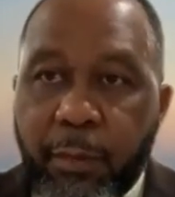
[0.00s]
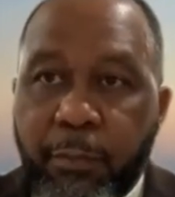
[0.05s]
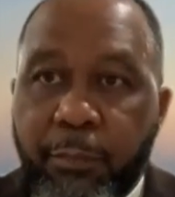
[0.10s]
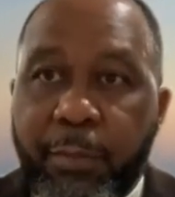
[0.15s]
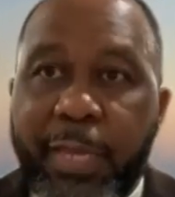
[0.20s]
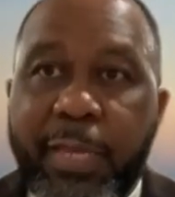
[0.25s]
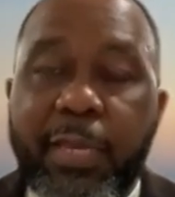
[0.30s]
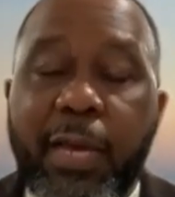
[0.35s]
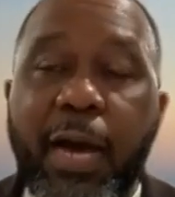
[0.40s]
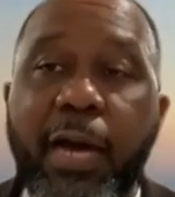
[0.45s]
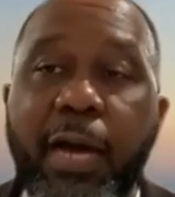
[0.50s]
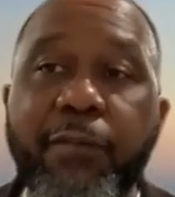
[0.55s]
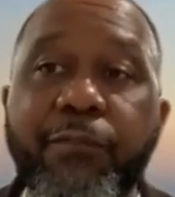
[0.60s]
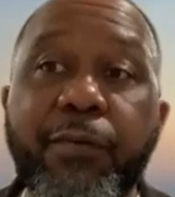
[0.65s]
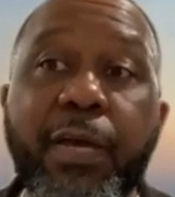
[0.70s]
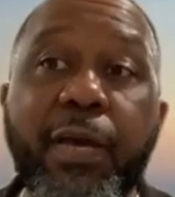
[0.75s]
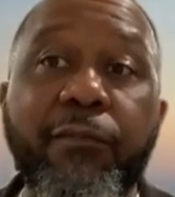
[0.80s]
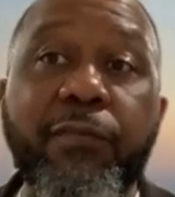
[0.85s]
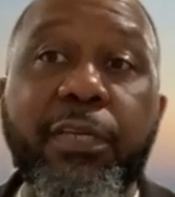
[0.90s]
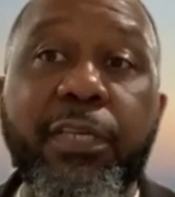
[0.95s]
May God
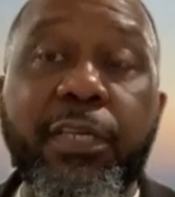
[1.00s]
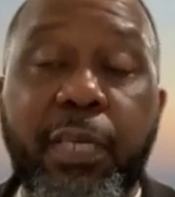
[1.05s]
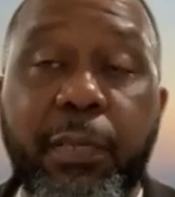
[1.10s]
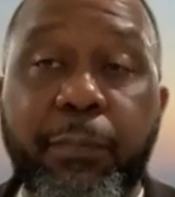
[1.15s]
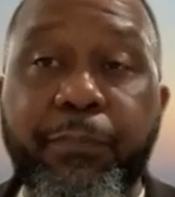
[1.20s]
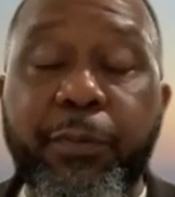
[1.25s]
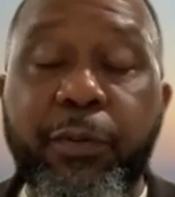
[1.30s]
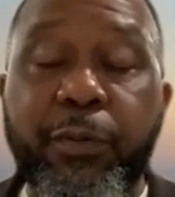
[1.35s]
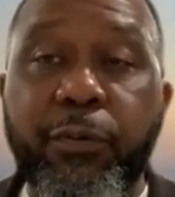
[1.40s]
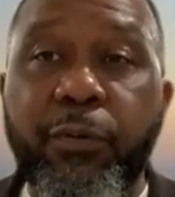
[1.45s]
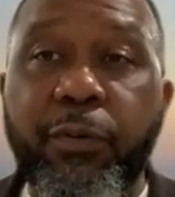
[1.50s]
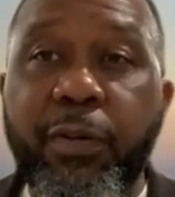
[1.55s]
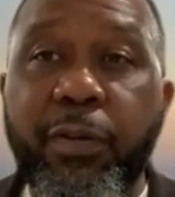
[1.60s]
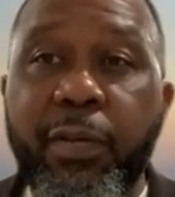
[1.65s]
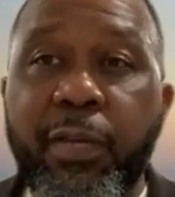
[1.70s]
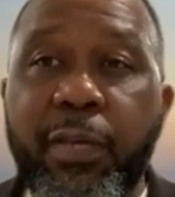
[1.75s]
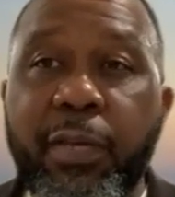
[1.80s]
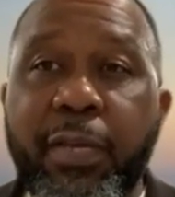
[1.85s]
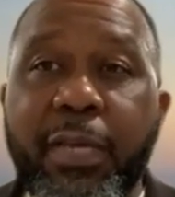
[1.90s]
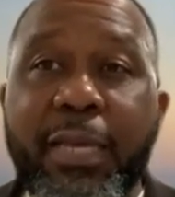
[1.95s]
forever keep you.
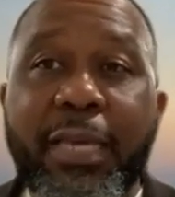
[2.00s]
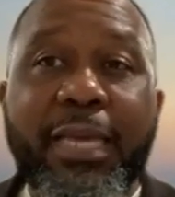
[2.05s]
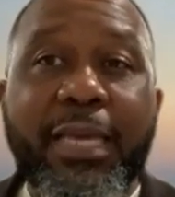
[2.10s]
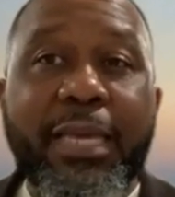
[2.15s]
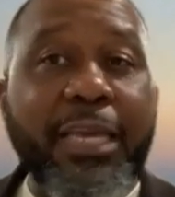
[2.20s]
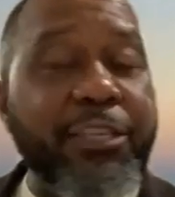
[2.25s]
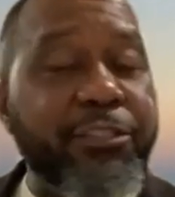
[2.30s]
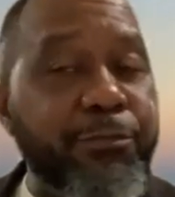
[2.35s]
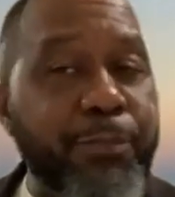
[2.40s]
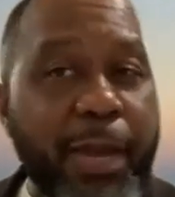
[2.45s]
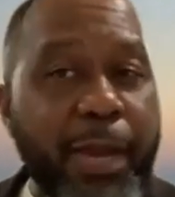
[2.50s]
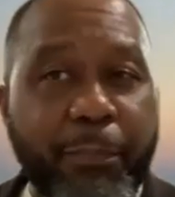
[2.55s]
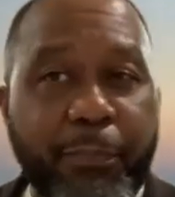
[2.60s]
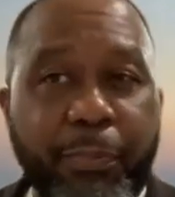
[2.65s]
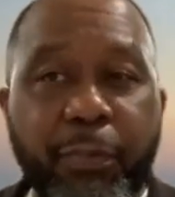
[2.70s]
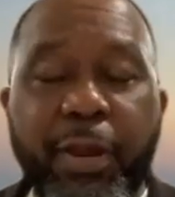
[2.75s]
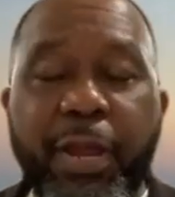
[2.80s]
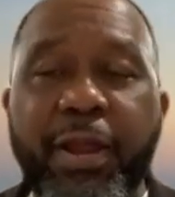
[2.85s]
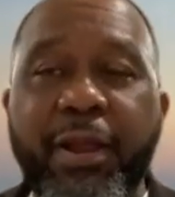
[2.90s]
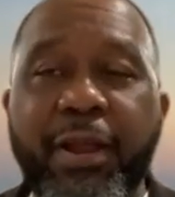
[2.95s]
Is my
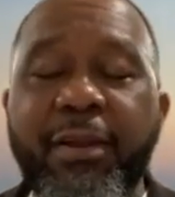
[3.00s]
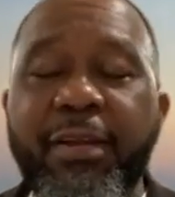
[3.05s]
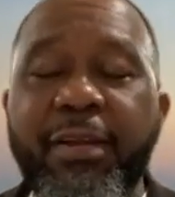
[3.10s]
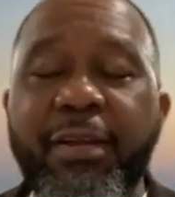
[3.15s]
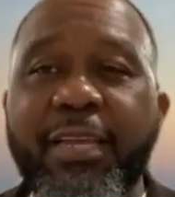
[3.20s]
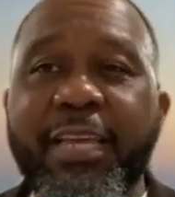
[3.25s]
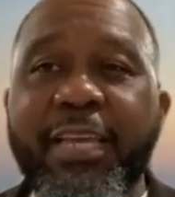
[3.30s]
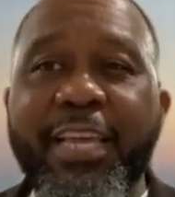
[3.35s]
prayer.